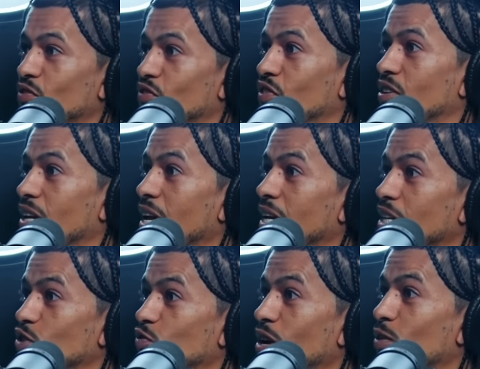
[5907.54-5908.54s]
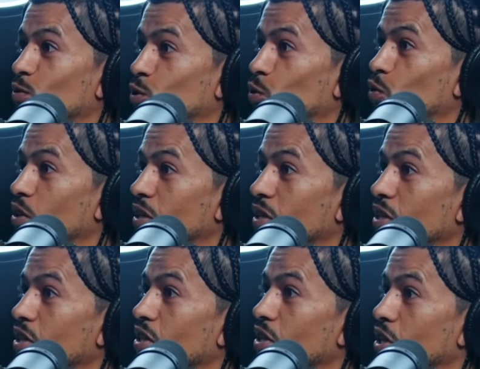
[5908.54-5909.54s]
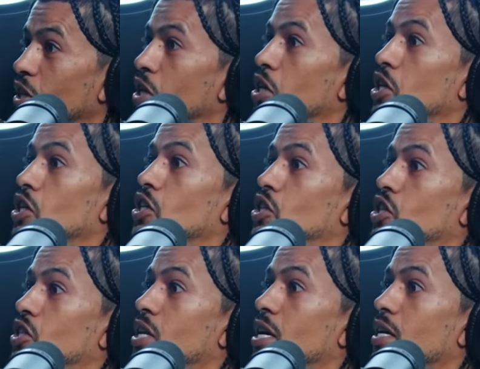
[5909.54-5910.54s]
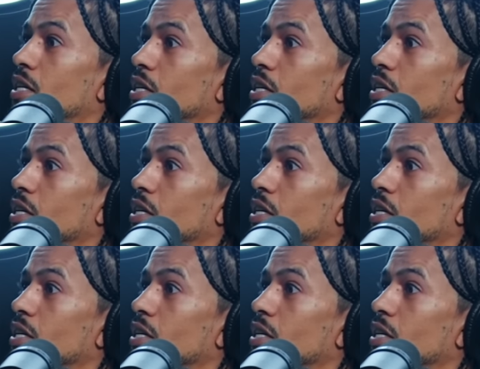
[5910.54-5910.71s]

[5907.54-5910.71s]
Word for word: leg, his round Doolie, and and just like